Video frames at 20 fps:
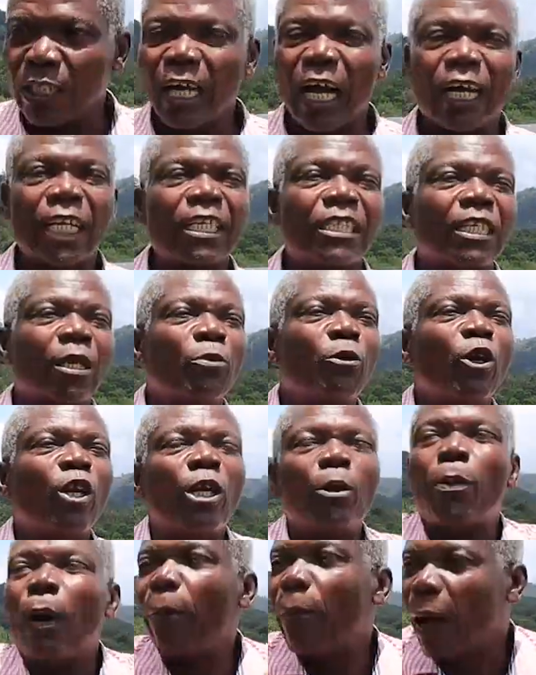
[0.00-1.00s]
de ya na se bi
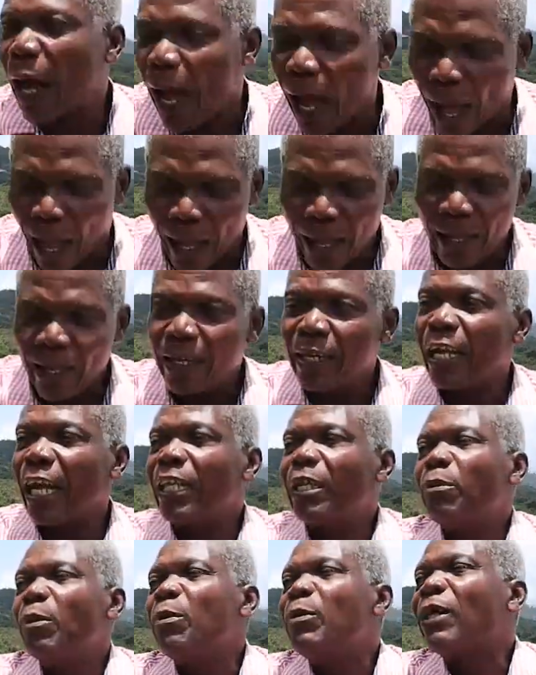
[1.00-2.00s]
enipa ba ha
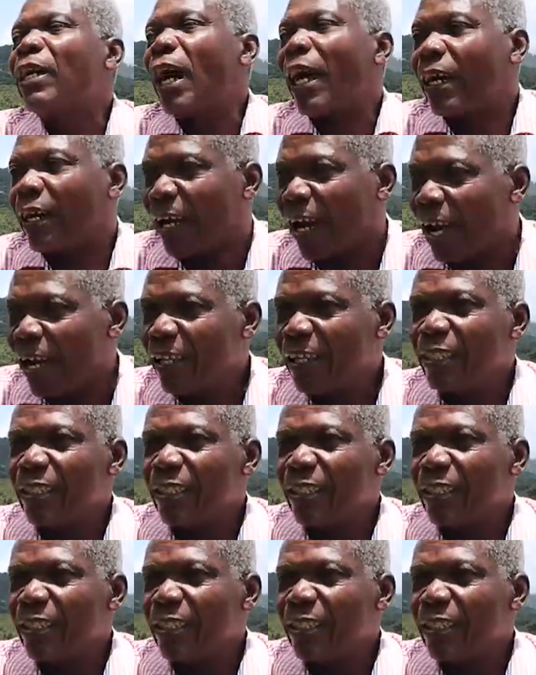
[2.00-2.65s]
ya ji bibi kakra